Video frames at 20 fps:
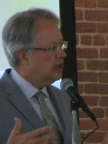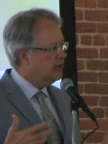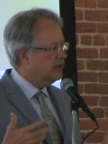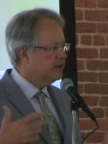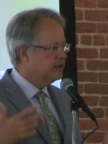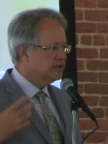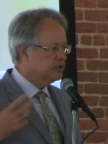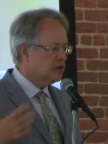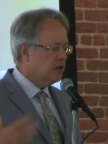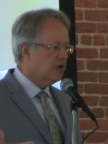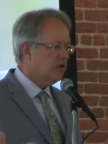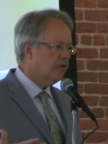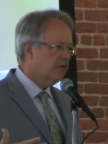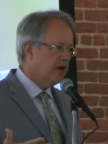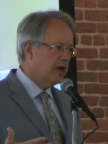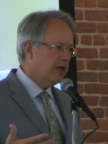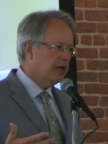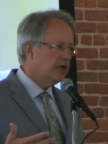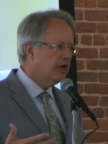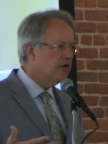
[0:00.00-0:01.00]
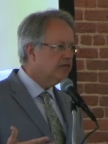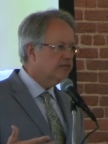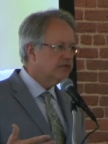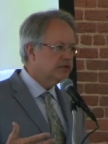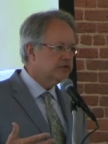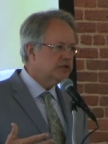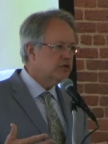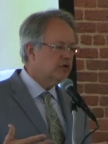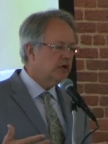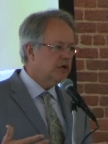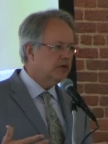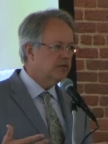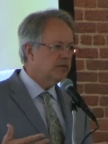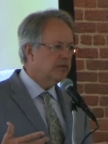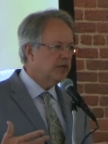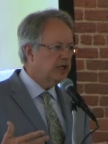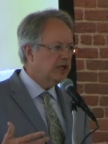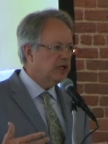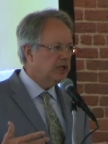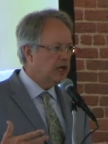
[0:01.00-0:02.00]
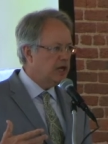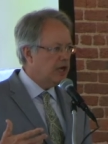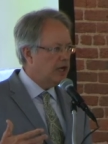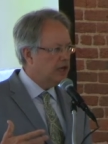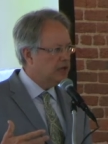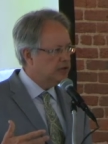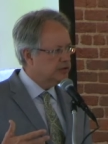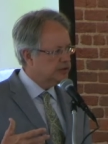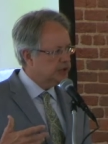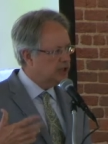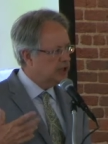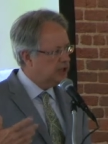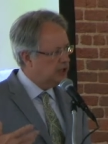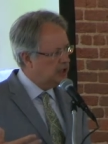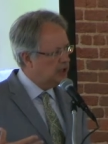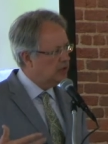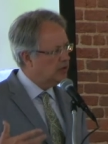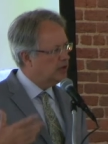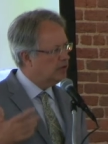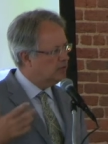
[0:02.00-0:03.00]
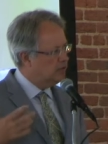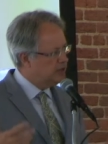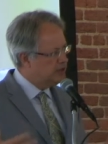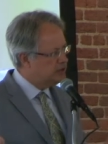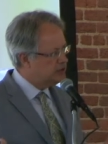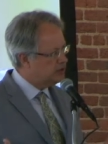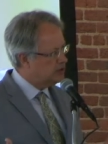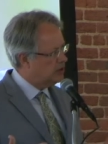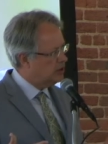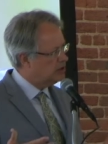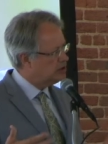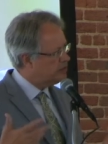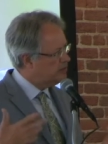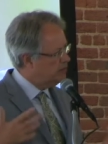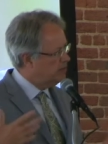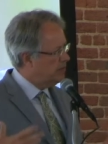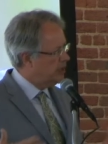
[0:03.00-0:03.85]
There's already over $200 million a year in research,